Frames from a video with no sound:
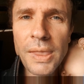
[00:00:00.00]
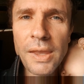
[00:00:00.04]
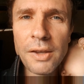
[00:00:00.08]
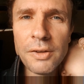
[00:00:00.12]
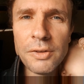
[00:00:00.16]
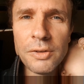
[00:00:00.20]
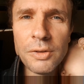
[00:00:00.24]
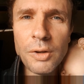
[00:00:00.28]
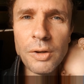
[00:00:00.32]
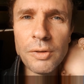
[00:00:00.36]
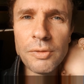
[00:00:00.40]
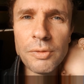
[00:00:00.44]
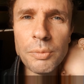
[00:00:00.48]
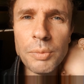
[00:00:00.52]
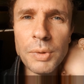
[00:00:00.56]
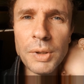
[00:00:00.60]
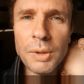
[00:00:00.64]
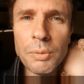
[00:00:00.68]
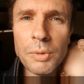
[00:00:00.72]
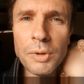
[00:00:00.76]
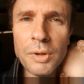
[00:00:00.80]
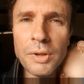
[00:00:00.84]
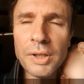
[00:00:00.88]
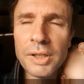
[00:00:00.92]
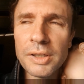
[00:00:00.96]
aside from
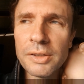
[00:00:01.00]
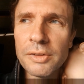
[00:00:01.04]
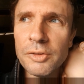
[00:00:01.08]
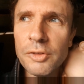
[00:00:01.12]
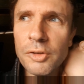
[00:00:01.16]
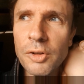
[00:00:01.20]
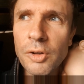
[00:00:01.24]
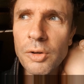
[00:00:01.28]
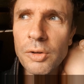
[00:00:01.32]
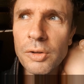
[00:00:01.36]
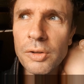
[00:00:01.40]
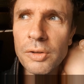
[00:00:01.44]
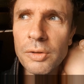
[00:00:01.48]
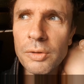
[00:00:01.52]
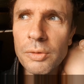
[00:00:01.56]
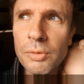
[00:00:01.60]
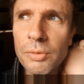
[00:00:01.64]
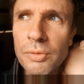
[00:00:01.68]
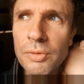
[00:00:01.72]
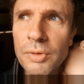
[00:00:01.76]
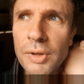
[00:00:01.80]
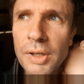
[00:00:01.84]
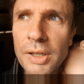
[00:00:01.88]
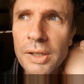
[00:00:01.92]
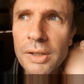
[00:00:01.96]
people like John
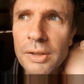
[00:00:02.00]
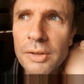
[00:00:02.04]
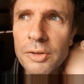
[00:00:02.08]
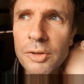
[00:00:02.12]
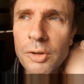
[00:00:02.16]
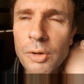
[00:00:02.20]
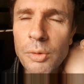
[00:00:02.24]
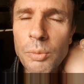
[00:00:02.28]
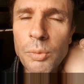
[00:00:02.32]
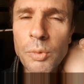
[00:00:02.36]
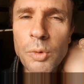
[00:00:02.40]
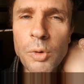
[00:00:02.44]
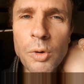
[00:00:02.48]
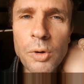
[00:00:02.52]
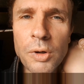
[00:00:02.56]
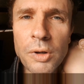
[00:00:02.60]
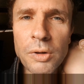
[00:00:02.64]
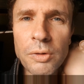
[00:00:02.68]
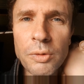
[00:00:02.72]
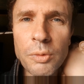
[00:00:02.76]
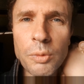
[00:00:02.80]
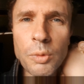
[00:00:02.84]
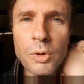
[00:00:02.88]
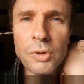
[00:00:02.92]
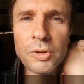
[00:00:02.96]
Walker,
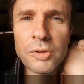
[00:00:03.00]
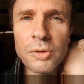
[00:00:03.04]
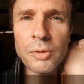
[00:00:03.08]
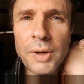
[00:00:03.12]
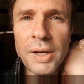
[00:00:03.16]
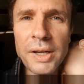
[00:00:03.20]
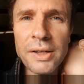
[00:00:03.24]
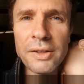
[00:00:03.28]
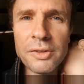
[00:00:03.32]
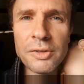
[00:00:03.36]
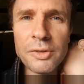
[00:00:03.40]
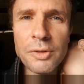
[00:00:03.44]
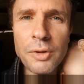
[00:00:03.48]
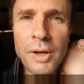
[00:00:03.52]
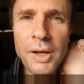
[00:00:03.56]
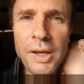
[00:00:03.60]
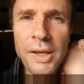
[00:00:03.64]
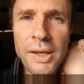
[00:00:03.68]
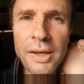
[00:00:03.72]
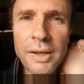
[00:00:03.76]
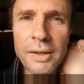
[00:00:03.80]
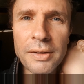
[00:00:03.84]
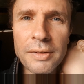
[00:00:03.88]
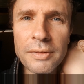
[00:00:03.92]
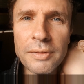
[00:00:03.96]
who walks around
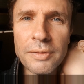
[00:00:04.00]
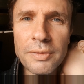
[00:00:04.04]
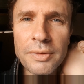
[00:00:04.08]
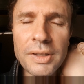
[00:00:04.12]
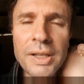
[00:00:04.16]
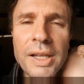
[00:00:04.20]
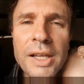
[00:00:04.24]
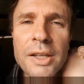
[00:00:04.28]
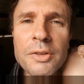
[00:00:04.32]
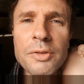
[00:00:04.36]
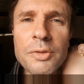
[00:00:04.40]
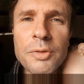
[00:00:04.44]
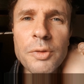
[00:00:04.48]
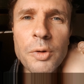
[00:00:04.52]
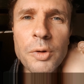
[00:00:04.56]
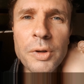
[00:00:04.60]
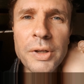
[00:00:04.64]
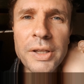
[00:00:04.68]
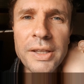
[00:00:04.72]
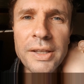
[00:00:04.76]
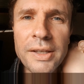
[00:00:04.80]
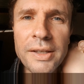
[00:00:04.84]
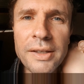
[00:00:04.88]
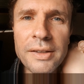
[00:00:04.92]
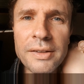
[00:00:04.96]
Australia for the last 40
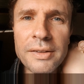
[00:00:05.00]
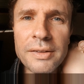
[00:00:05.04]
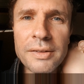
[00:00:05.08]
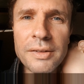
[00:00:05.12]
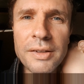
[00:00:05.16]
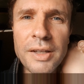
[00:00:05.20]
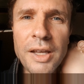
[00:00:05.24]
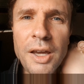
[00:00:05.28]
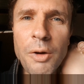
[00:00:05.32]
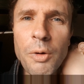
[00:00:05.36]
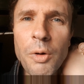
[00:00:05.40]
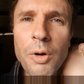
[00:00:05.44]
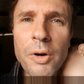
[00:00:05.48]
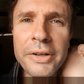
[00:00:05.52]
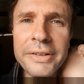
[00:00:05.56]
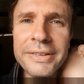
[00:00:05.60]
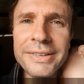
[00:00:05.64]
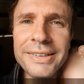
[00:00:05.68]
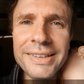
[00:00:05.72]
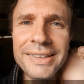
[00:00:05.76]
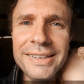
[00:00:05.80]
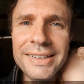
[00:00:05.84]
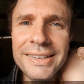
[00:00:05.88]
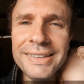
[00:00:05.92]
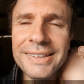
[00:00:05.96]
years, no
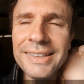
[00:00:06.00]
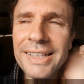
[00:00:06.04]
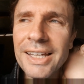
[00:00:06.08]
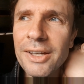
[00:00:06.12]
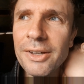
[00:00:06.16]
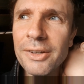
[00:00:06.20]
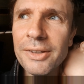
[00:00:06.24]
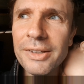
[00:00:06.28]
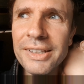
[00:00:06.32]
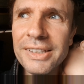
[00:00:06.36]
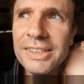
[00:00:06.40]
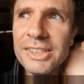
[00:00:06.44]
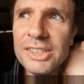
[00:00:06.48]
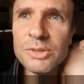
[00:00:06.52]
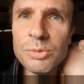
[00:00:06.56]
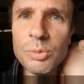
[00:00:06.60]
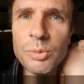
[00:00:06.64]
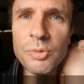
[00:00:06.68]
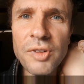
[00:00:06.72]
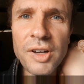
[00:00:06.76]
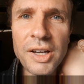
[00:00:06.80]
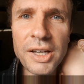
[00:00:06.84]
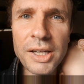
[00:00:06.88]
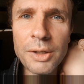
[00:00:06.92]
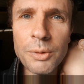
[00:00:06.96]
ID, he just
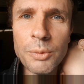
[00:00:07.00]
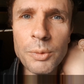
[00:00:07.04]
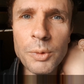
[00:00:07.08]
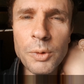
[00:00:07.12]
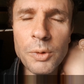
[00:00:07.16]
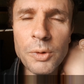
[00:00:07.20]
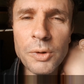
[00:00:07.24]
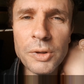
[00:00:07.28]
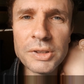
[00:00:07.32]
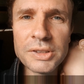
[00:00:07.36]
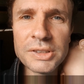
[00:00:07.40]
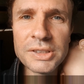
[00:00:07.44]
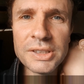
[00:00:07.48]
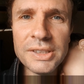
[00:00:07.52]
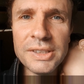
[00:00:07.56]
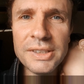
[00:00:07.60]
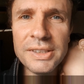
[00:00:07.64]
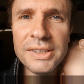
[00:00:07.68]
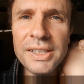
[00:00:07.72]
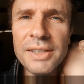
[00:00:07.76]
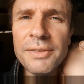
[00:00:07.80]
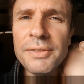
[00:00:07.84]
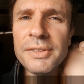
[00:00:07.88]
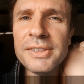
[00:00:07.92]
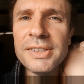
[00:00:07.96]
fucking walks.
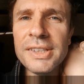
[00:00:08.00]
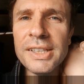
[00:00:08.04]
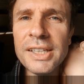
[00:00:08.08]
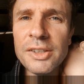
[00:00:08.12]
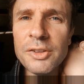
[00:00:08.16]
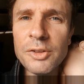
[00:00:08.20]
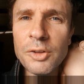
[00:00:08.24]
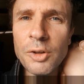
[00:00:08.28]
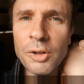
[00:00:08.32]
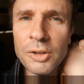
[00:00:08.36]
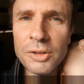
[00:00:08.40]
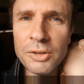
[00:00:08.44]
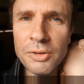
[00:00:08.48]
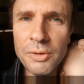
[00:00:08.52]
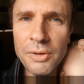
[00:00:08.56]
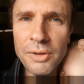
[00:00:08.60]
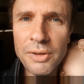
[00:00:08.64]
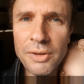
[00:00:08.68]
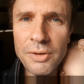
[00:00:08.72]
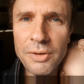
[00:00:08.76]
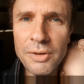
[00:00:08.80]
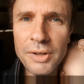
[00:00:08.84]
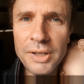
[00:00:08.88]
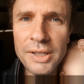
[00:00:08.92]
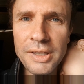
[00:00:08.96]
Never seen a doctor in
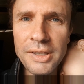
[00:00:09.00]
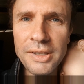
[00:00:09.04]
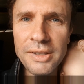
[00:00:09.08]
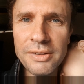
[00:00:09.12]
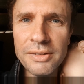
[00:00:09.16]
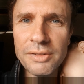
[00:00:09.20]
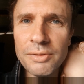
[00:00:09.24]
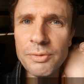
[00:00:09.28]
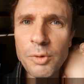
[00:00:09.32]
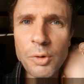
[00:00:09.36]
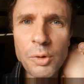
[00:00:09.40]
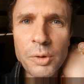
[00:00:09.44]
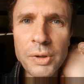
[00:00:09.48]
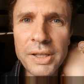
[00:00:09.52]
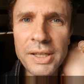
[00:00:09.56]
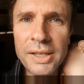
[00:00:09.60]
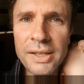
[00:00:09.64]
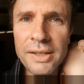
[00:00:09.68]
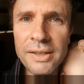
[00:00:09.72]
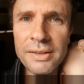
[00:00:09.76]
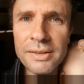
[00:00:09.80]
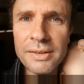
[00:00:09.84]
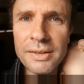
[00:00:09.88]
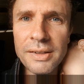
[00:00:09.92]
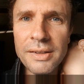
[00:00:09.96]
30 years, 40
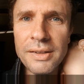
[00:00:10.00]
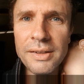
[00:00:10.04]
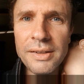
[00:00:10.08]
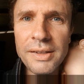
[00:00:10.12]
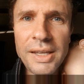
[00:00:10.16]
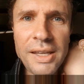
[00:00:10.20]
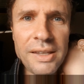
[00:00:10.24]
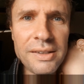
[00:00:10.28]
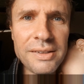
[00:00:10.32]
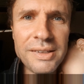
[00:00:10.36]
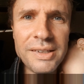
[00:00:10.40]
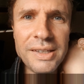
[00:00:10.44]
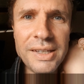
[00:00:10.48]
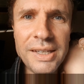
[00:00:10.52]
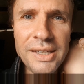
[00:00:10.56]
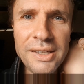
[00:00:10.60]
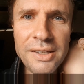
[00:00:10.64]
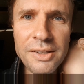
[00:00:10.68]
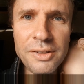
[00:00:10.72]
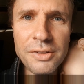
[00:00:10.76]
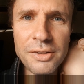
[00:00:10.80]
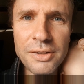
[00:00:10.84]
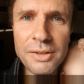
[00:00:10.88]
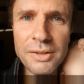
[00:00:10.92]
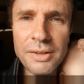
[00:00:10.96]
years. Hasn't
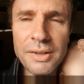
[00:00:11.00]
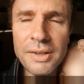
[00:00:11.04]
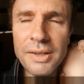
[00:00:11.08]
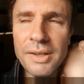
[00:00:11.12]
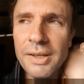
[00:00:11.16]
needed to.